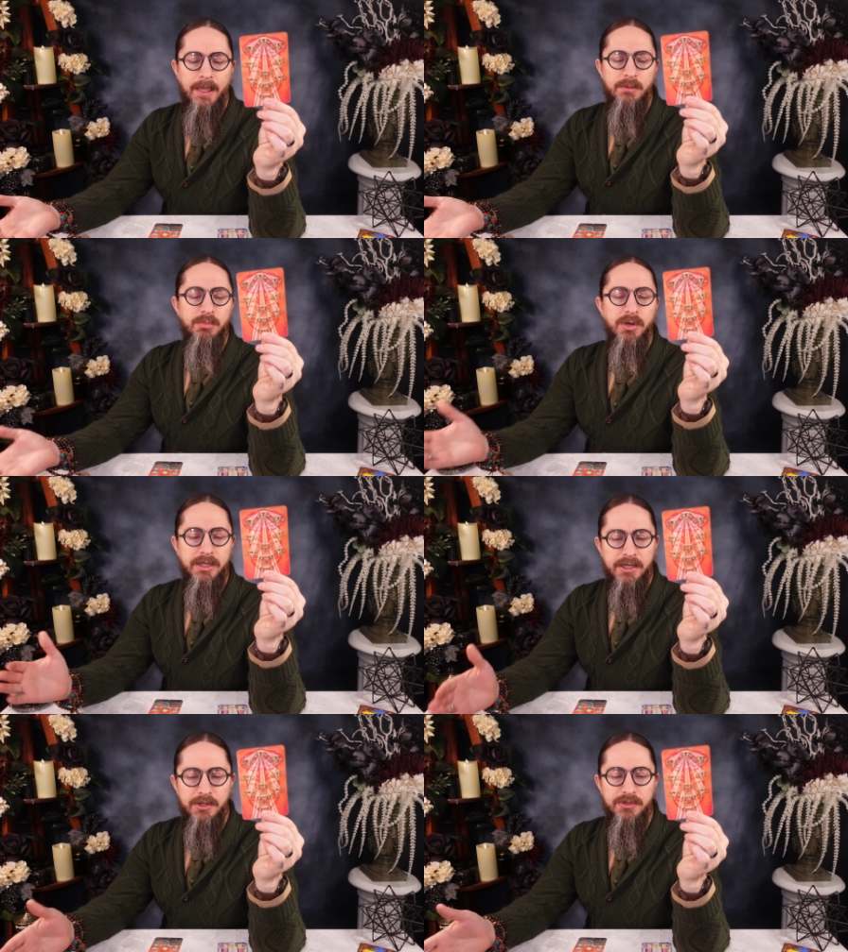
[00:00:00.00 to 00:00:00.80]

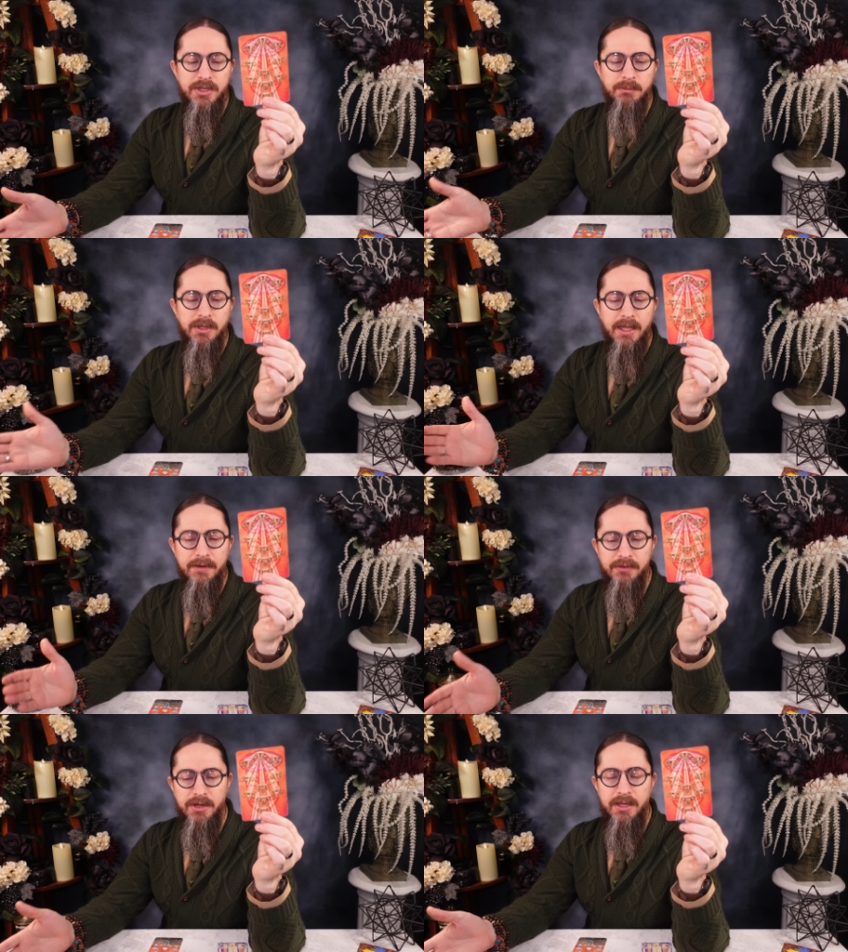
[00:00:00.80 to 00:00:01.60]
bringing you something
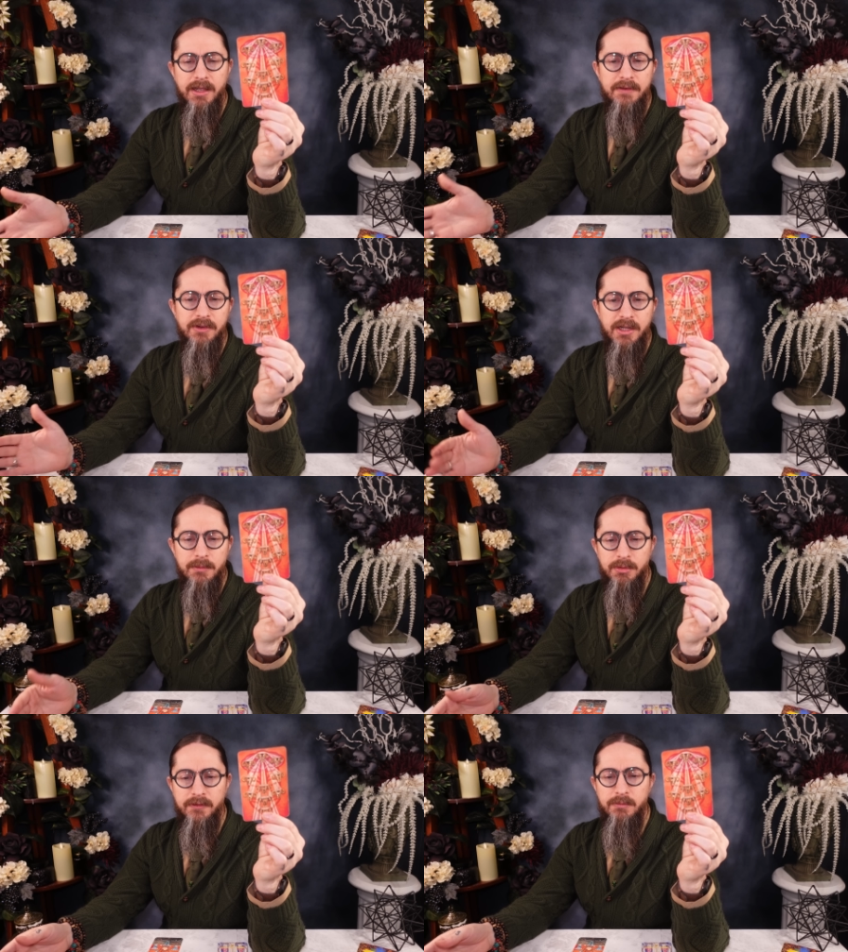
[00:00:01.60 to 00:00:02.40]
every every
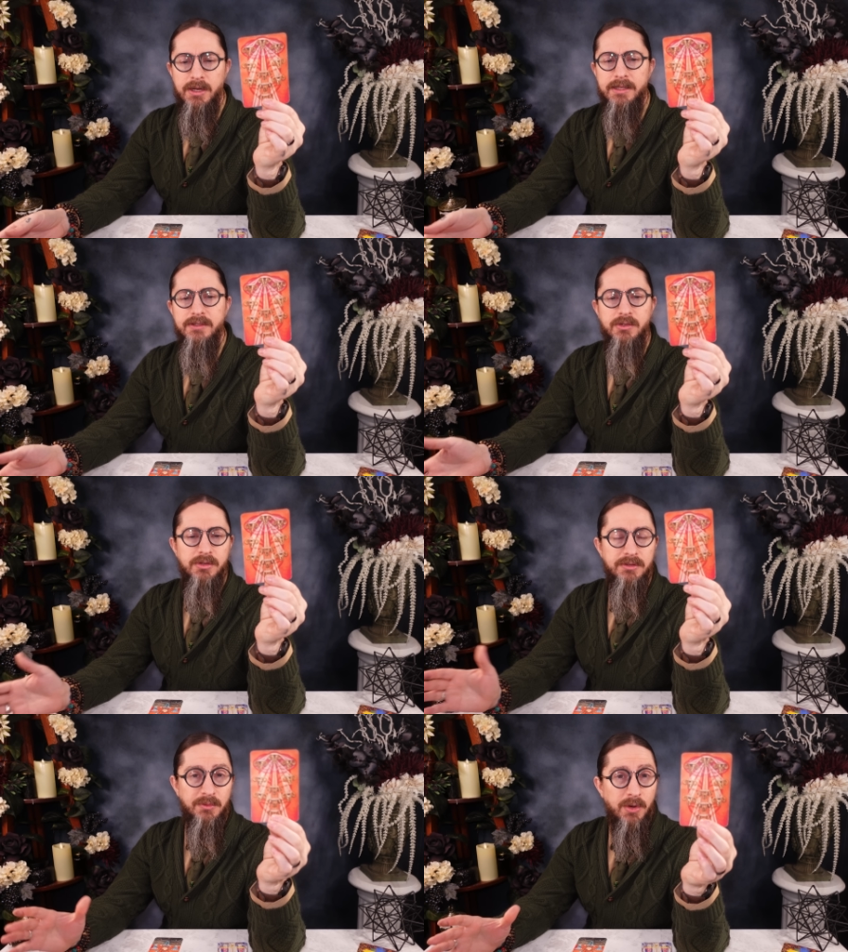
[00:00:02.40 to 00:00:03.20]
couple of minutes.
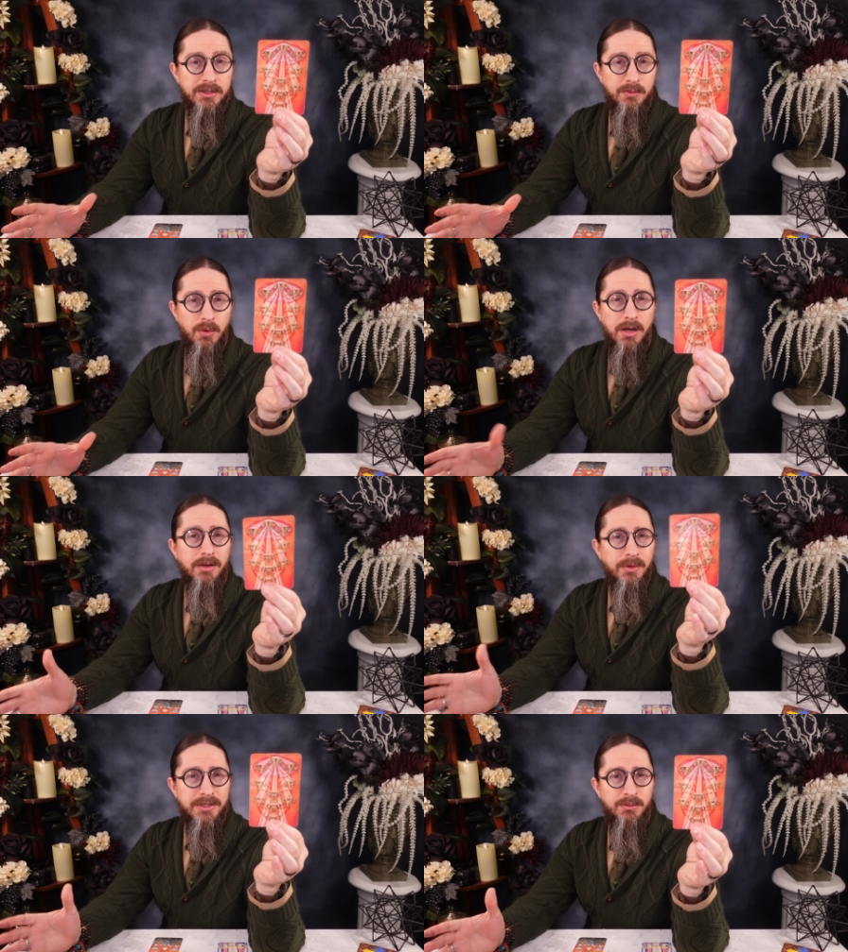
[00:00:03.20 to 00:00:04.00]
You, you want some water,
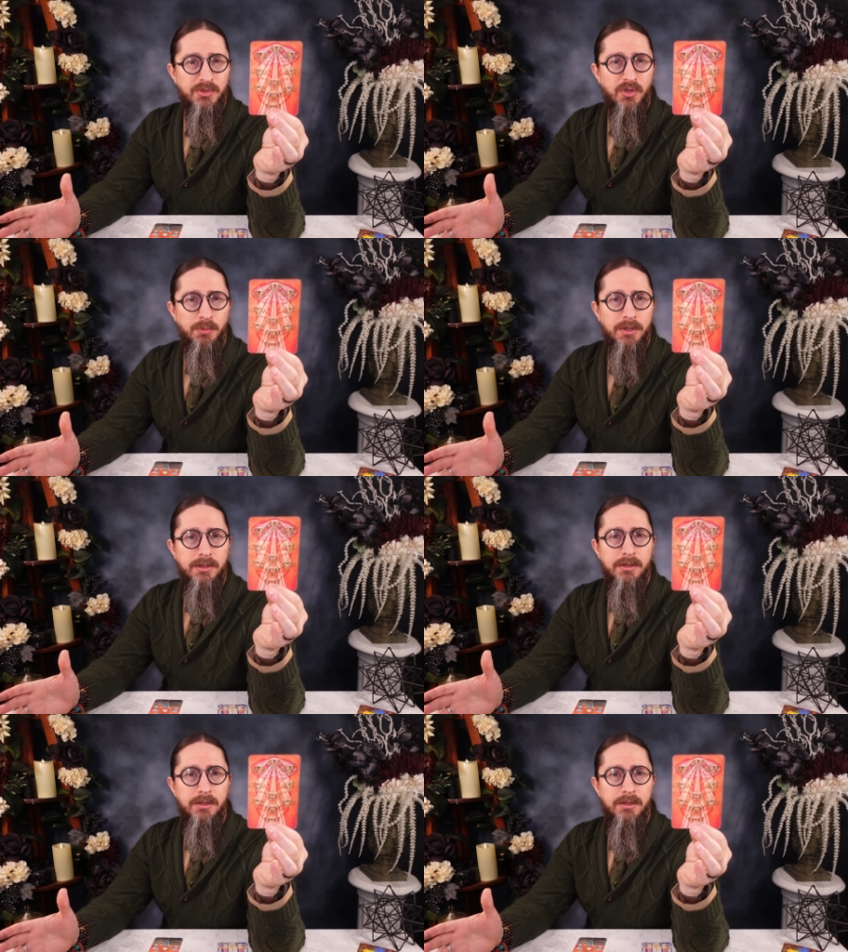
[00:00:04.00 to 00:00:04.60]
you want some soup.